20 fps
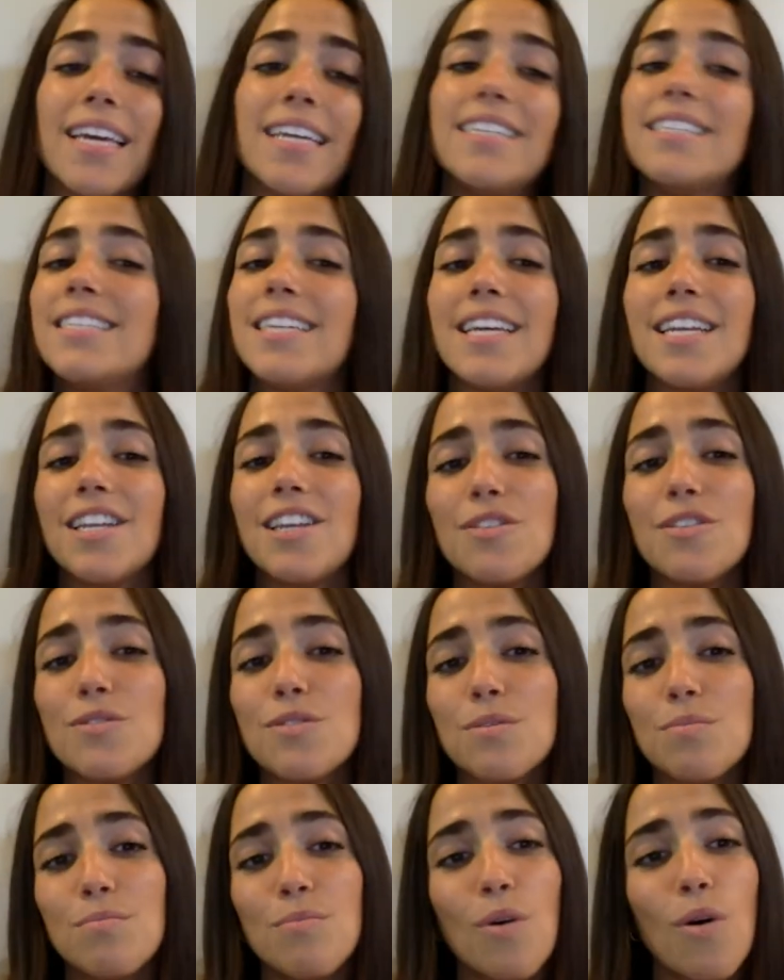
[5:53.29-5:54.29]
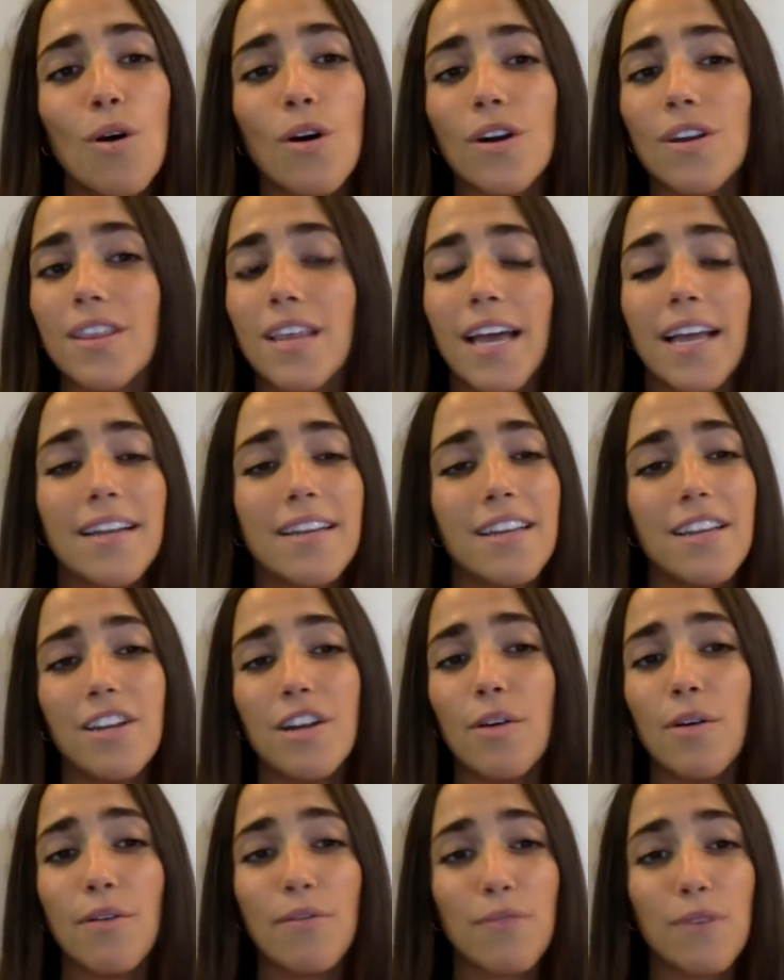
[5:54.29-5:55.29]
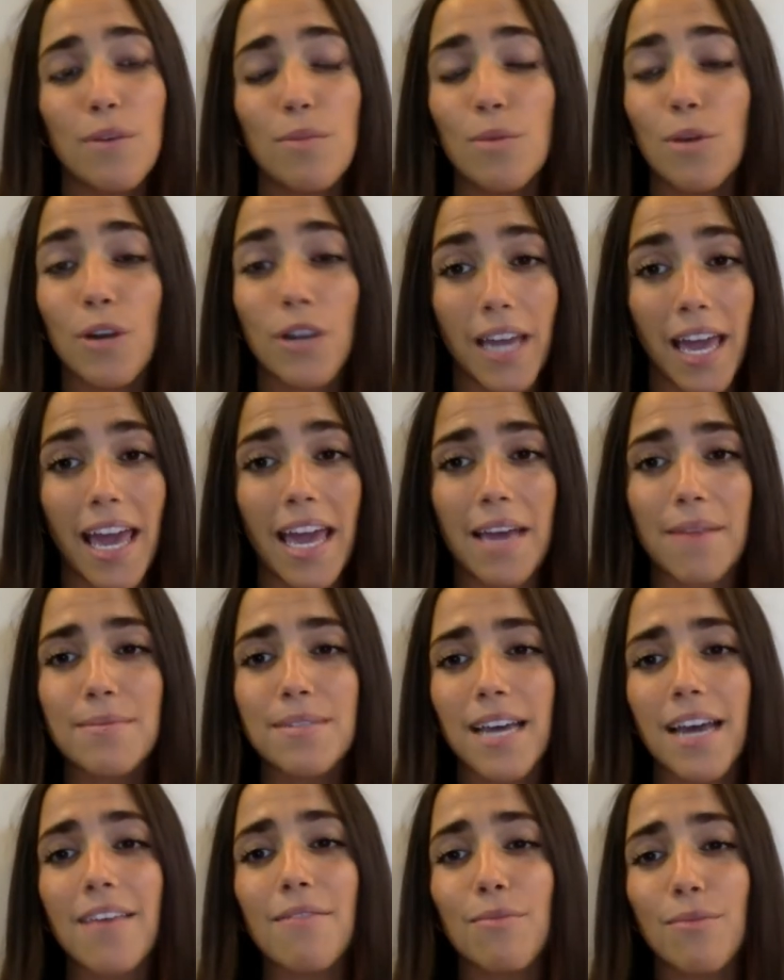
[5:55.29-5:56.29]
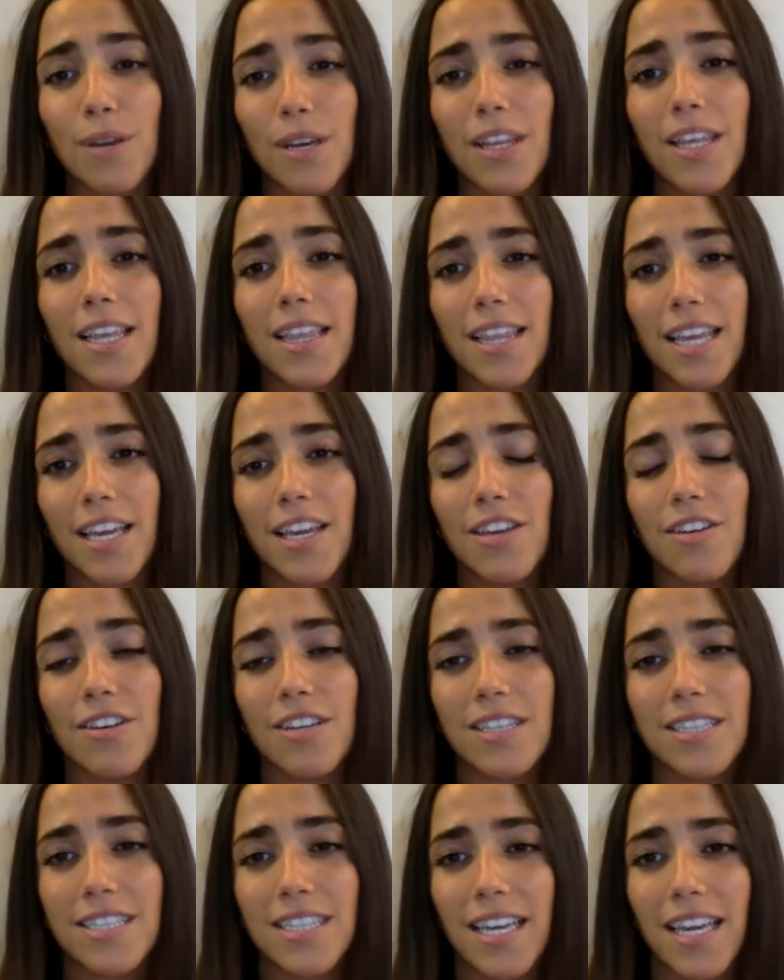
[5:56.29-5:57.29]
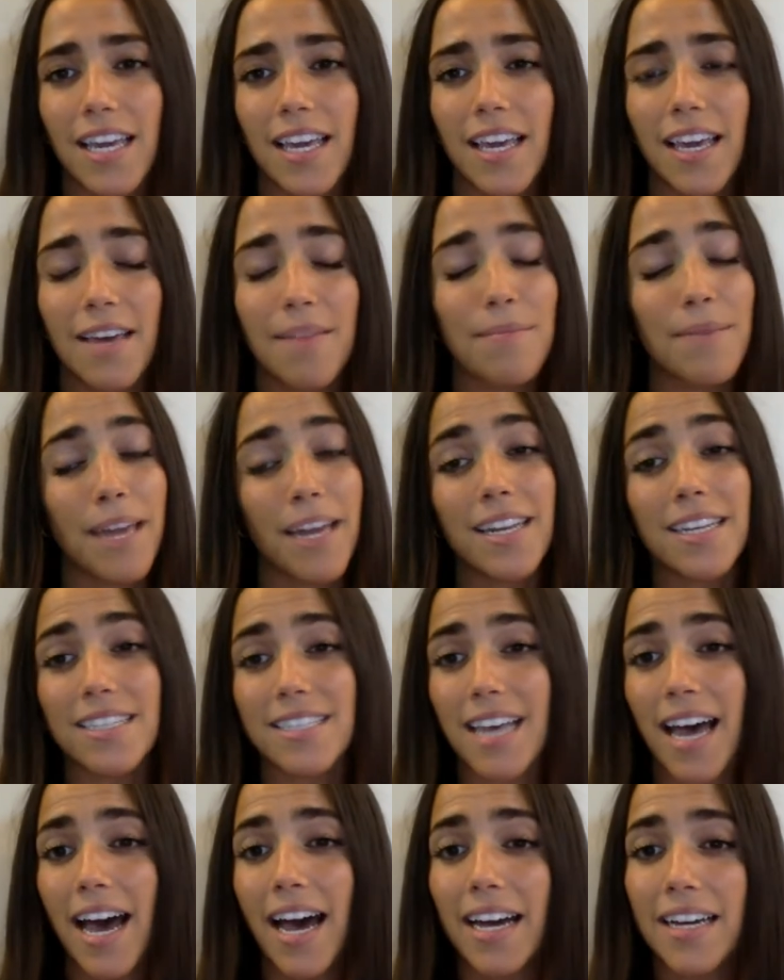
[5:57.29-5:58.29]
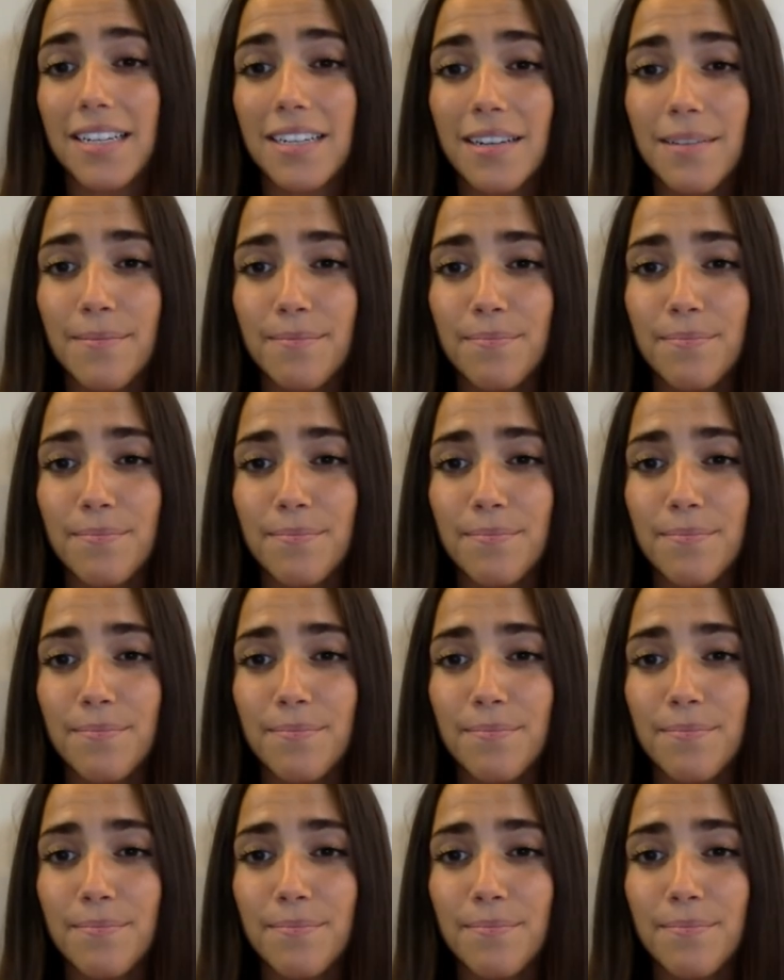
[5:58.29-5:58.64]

continues more than you know a few more games, I really think you could see him getting sacked.